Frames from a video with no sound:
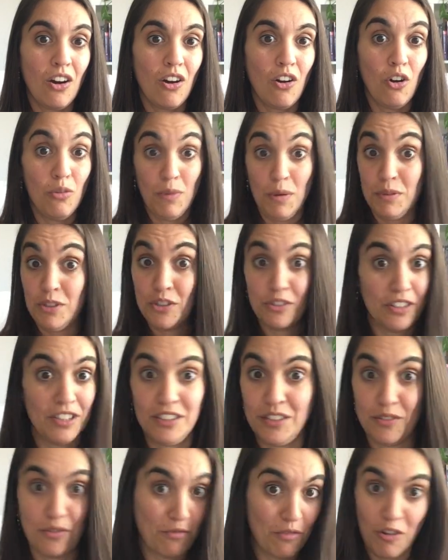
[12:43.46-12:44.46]
or maybe you're
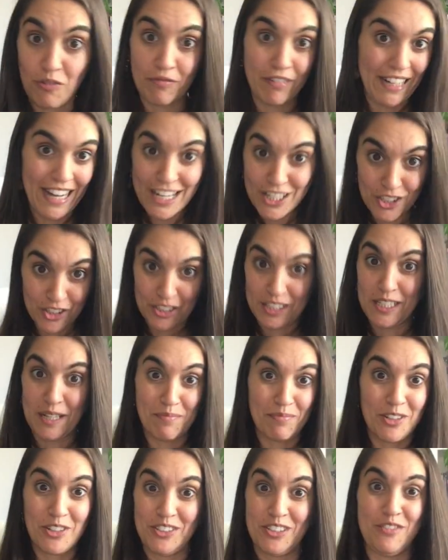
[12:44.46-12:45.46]
in the wrong
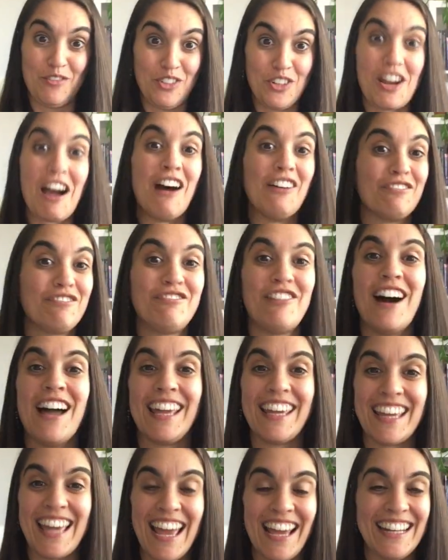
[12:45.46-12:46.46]
relationship. Because if you can't
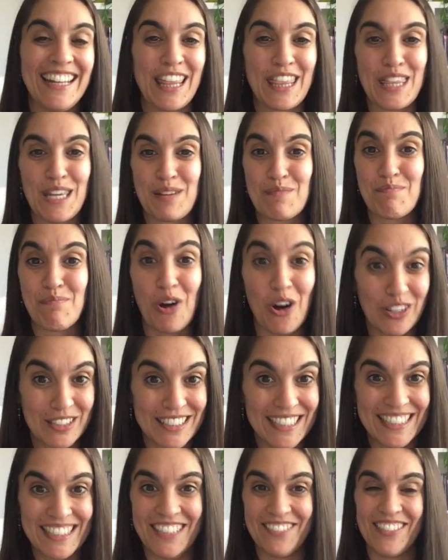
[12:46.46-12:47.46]
find anything
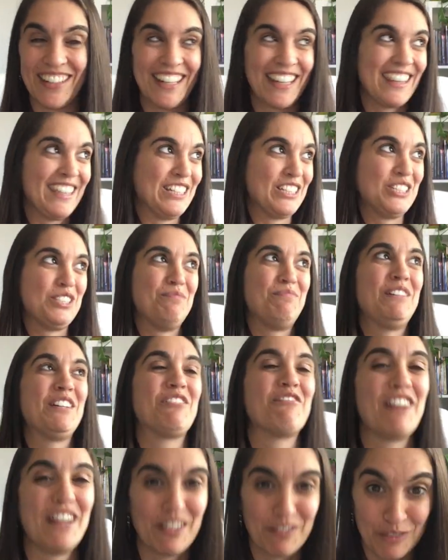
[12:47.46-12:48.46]
positive, anything to be
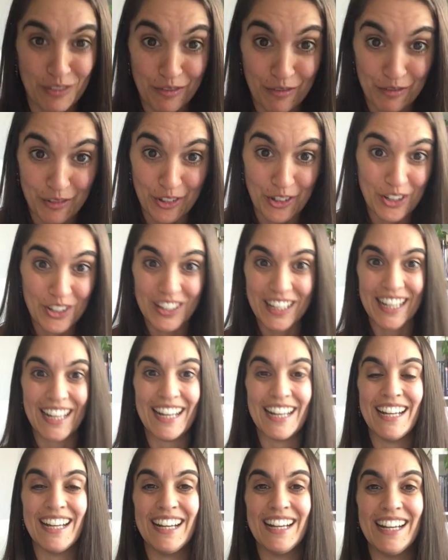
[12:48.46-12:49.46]
grateful for,
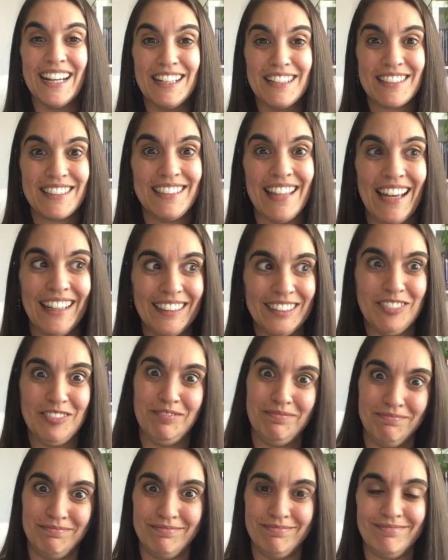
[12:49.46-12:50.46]

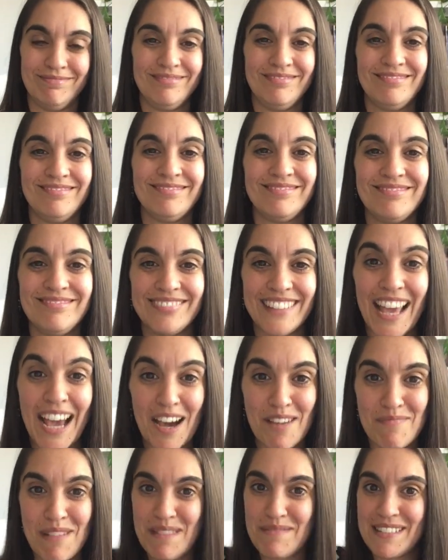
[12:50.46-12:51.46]
then
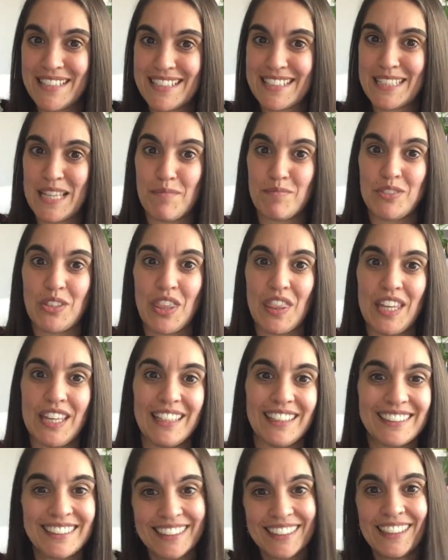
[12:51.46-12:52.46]
yeah, maybe it's time to
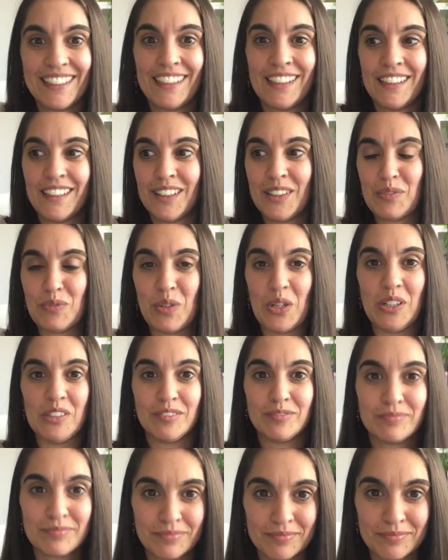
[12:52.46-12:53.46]
think,
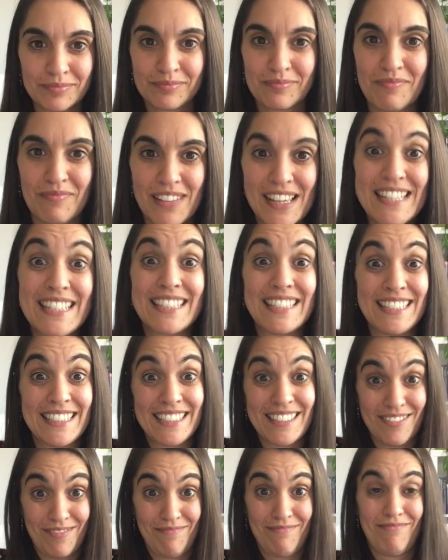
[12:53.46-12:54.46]
well, is
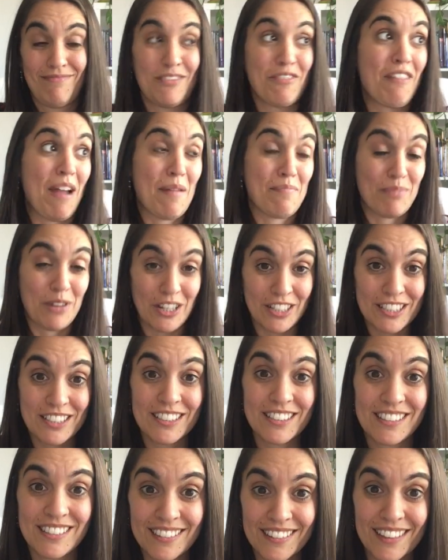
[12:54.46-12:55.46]
this the right
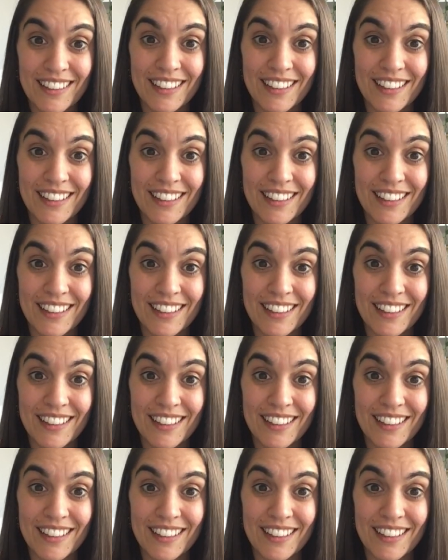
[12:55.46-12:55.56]
person